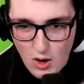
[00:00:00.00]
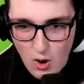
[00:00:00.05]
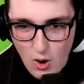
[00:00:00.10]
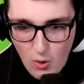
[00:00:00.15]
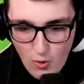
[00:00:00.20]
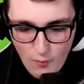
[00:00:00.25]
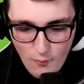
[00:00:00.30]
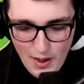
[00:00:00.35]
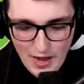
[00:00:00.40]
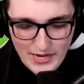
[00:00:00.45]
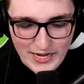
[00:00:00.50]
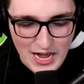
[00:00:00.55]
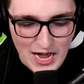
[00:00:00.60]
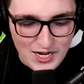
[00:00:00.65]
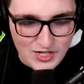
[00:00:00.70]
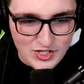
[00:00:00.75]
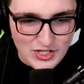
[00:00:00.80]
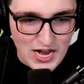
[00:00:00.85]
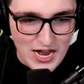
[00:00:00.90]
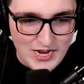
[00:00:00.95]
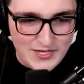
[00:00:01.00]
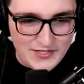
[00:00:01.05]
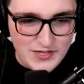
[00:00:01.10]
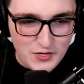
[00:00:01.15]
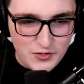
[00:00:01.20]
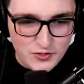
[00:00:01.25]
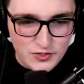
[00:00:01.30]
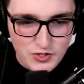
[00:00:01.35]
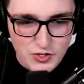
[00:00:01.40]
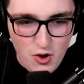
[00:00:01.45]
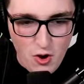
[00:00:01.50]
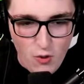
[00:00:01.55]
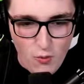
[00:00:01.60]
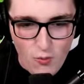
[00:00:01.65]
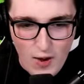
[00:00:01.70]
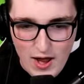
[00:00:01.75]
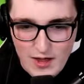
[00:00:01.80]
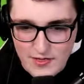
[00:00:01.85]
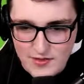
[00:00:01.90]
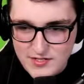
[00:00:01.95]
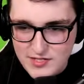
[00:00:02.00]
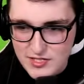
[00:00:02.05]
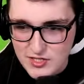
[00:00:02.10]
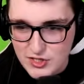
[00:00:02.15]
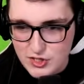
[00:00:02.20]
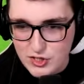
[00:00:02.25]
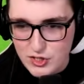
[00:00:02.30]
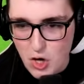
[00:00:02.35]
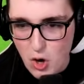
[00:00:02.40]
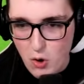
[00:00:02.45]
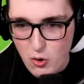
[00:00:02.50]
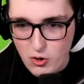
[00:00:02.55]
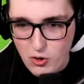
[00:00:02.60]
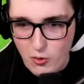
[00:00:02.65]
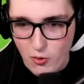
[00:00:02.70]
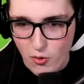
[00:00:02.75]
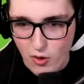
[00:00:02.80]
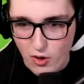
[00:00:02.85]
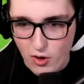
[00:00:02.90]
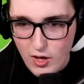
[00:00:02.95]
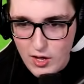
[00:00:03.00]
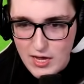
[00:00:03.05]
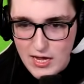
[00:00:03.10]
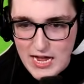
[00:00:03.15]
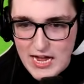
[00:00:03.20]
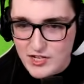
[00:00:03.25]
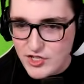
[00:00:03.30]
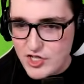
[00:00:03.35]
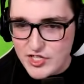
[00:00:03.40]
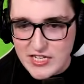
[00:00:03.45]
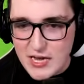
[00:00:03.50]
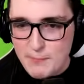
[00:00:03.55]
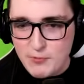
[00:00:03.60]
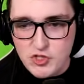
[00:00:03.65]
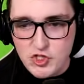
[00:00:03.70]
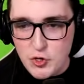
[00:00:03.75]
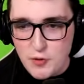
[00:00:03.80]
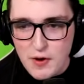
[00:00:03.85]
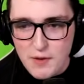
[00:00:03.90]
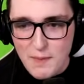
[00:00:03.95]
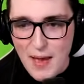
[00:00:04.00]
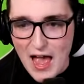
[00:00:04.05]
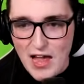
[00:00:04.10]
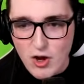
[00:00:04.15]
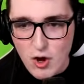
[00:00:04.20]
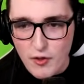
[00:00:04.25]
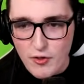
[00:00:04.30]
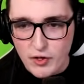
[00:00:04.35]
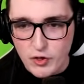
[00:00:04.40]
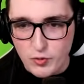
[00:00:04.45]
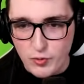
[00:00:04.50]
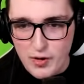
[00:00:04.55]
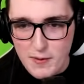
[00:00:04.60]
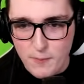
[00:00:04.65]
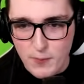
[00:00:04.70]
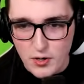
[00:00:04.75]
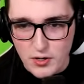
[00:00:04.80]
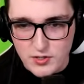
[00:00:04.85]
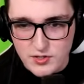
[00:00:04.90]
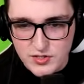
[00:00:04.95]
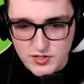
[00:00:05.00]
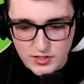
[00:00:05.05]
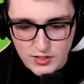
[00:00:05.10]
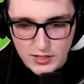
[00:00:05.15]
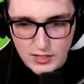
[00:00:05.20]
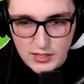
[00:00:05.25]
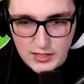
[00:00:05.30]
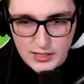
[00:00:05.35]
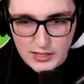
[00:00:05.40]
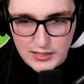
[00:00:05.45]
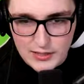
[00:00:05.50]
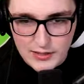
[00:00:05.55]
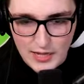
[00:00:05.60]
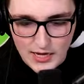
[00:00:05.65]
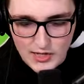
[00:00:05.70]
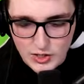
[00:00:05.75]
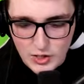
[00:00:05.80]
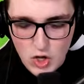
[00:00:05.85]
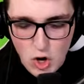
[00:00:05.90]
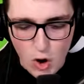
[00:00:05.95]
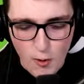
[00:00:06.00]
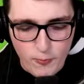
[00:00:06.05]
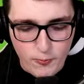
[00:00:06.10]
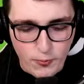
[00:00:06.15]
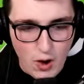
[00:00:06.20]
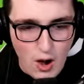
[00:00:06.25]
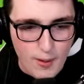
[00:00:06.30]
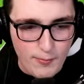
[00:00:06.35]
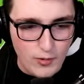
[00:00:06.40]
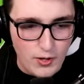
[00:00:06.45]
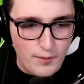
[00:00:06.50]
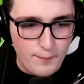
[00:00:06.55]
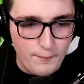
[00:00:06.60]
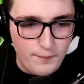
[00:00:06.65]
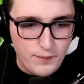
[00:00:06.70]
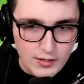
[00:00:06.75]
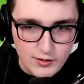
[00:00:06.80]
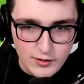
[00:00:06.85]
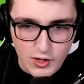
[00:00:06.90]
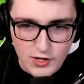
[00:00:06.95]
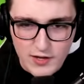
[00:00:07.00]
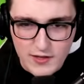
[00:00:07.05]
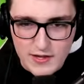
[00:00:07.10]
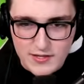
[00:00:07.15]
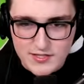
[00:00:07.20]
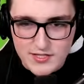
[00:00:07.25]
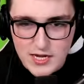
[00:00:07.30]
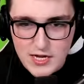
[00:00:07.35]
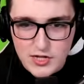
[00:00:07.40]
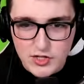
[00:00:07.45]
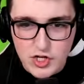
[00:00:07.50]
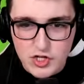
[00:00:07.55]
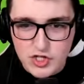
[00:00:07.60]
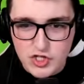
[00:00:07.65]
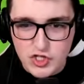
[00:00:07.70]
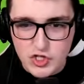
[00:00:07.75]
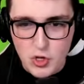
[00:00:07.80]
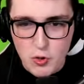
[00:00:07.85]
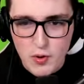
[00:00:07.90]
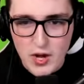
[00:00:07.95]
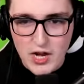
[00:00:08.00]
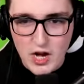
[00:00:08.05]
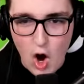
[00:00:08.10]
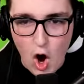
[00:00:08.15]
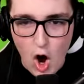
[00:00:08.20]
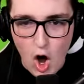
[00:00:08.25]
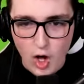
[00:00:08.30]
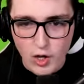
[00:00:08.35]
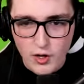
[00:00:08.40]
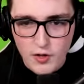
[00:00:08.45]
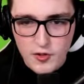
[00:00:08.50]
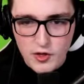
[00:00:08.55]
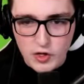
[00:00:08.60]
Oh my gosh, guys, there's no way. This is so cool. He just keeps shooting back all the creepers. Like, no problem. Look at this. Just shooting all of